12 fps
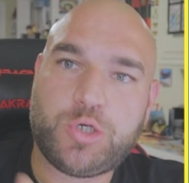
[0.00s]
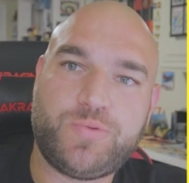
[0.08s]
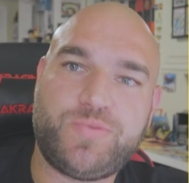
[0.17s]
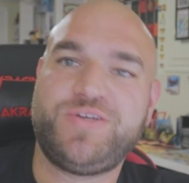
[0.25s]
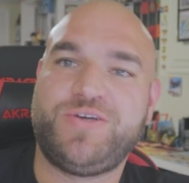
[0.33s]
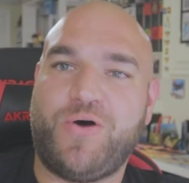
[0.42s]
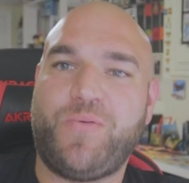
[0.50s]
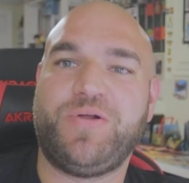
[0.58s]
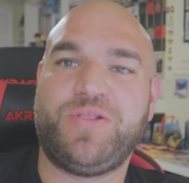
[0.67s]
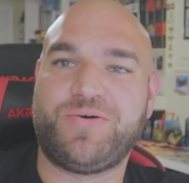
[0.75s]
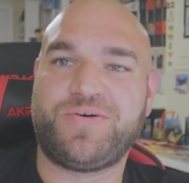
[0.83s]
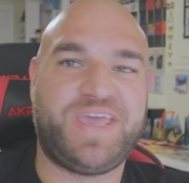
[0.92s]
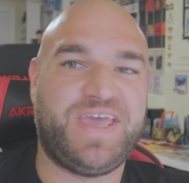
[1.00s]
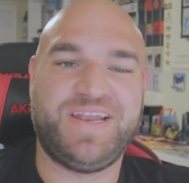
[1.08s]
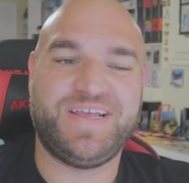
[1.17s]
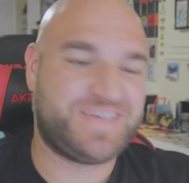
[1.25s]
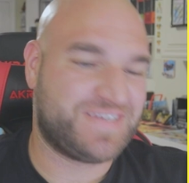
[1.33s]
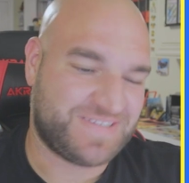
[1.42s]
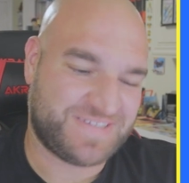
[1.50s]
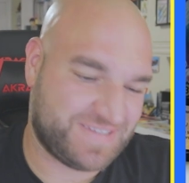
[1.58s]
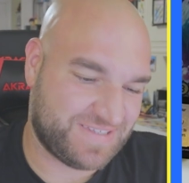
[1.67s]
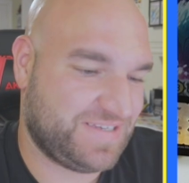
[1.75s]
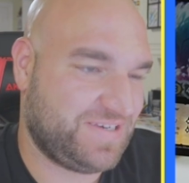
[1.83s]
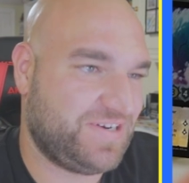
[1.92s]
when you open Lorcana, because
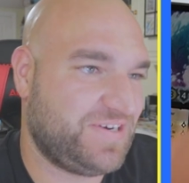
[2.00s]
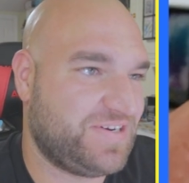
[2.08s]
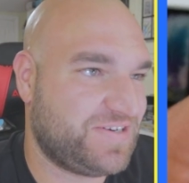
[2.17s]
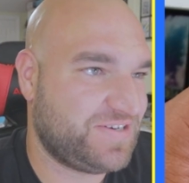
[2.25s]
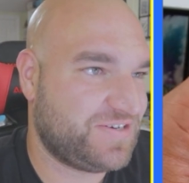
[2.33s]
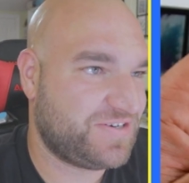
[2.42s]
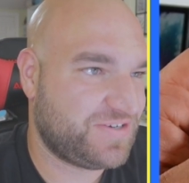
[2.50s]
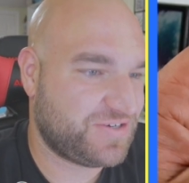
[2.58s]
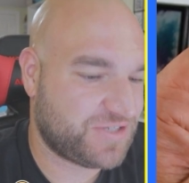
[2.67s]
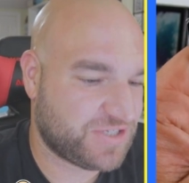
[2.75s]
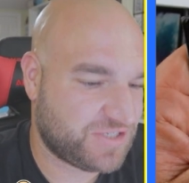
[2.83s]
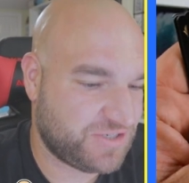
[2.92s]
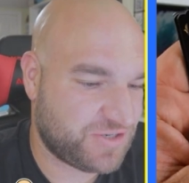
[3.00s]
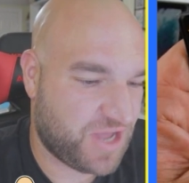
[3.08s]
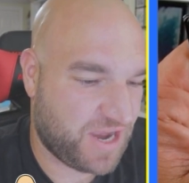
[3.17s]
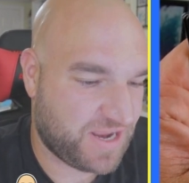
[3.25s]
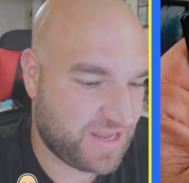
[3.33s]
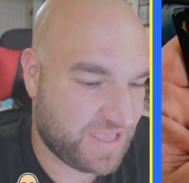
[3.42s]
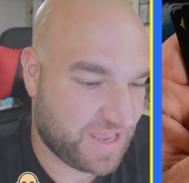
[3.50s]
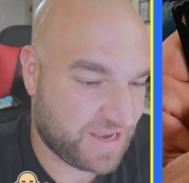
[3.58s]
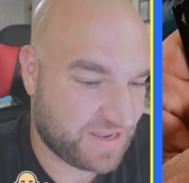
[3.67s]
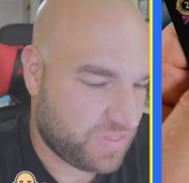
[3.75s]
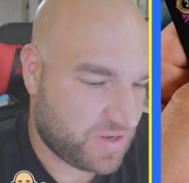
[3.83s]
you're not gonna get it.